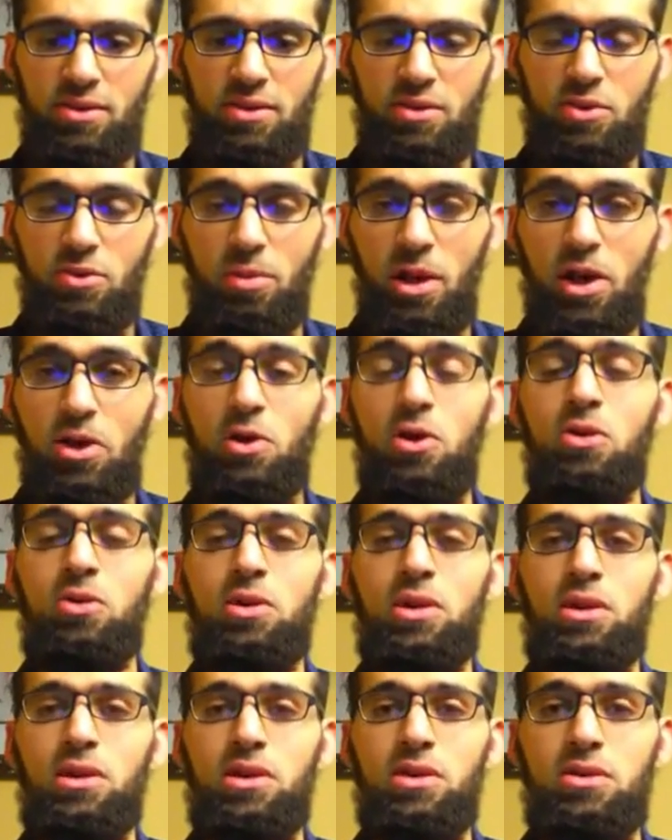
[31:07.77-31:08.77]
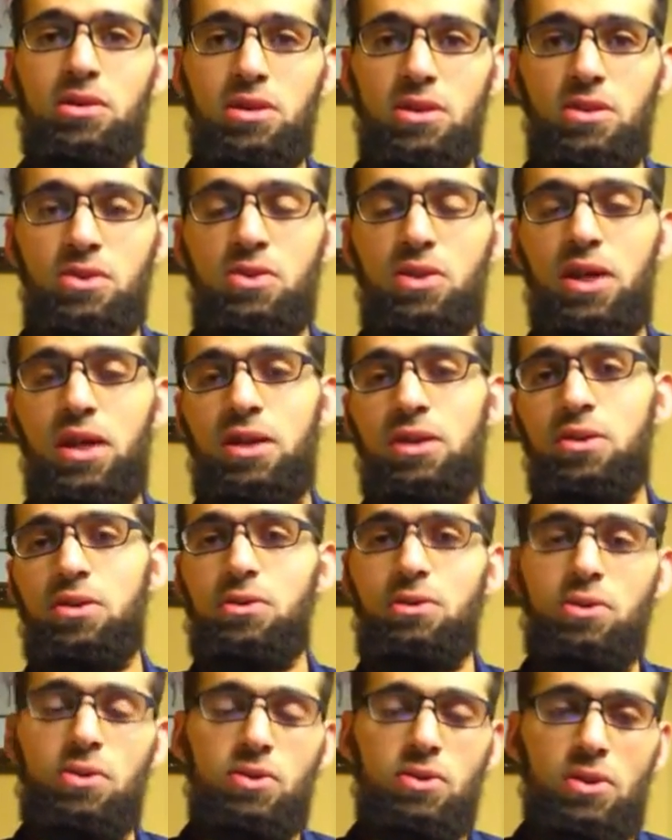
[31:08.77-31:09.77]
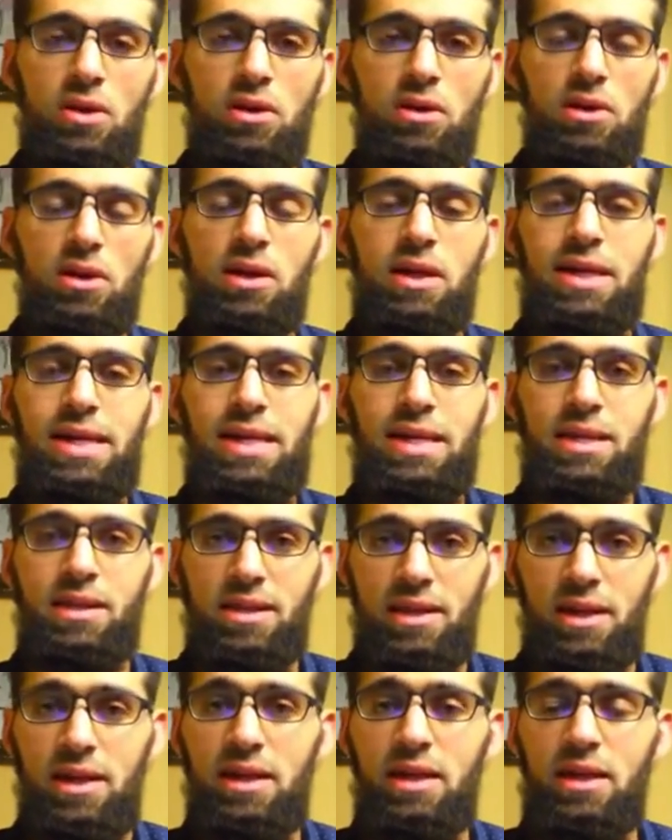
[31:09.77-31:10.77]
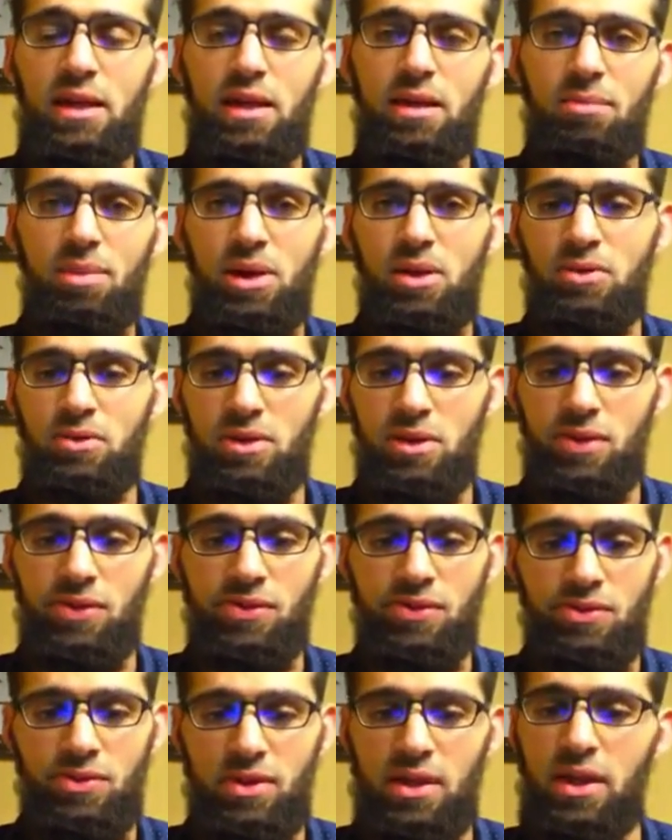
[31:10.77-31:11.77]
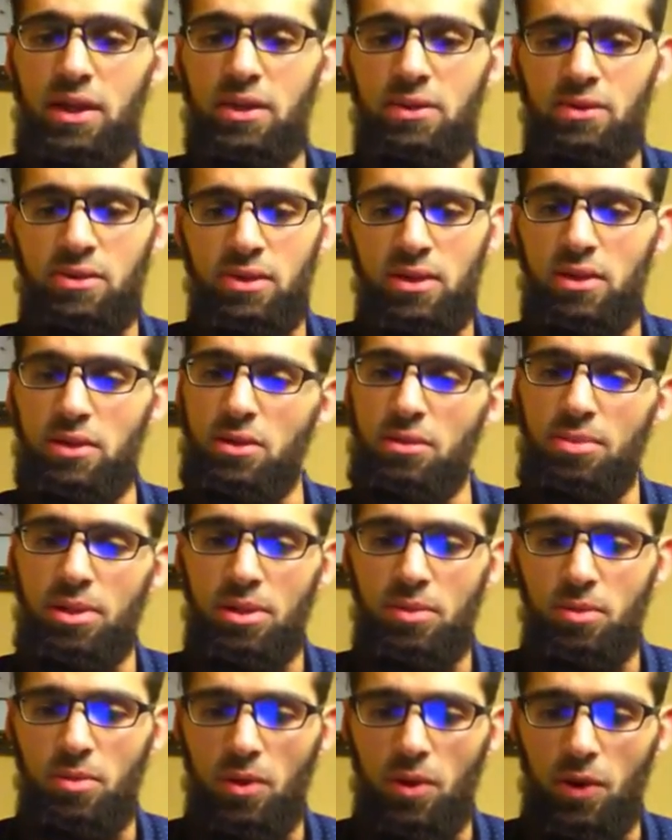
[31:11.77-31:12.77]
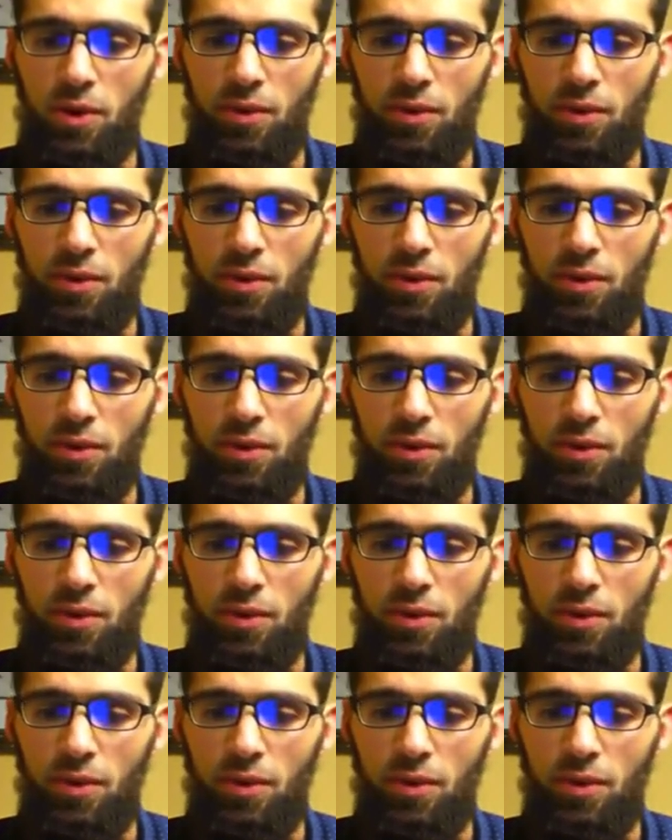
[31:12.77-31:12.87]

So my goal with this is to get you to start thinking about these things a little bit more.